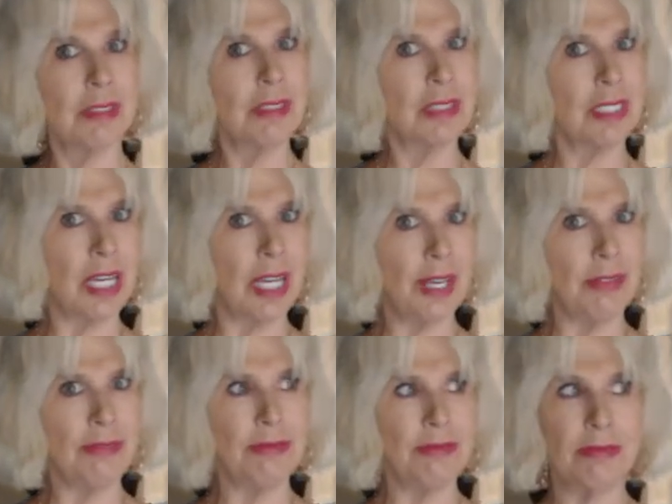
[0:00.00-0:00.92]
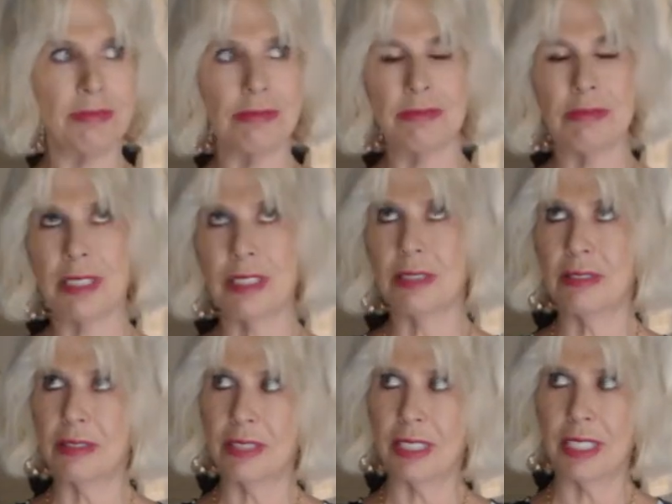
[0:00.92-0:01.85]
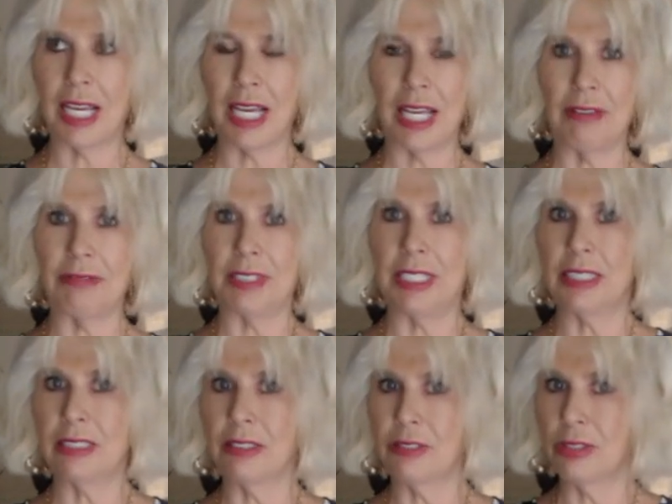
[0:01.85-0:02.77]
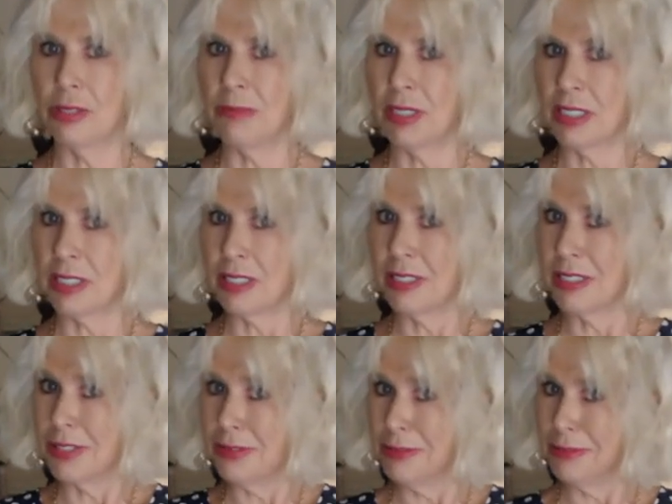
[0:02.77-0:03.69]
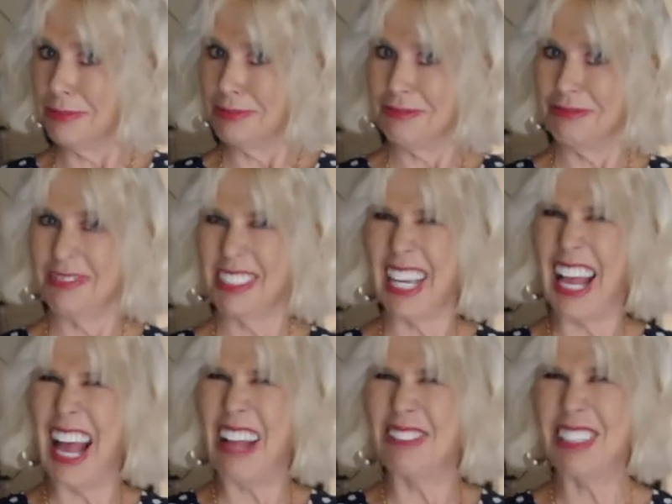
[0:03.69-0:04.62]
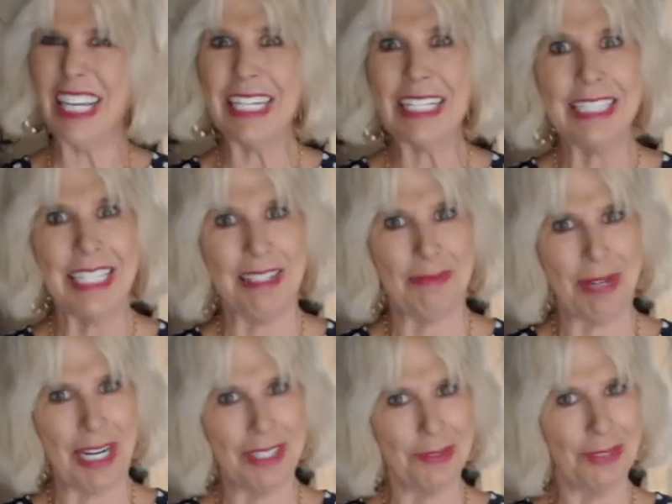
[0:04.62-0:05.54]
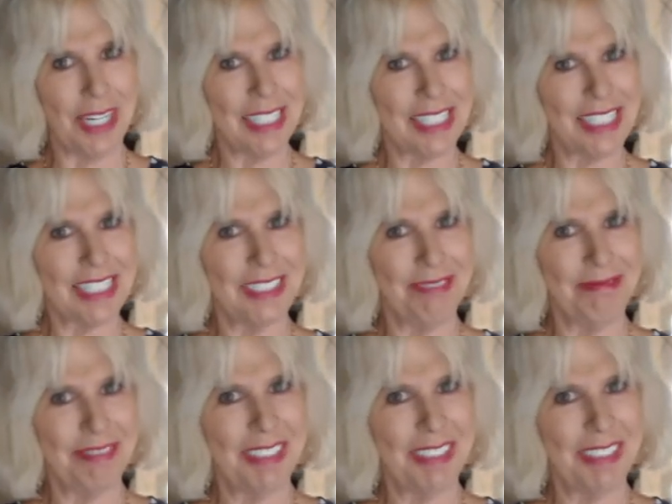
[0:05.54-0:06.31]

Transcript: on the day today I've eaten a little too much, and so I'm liking the Empire waist.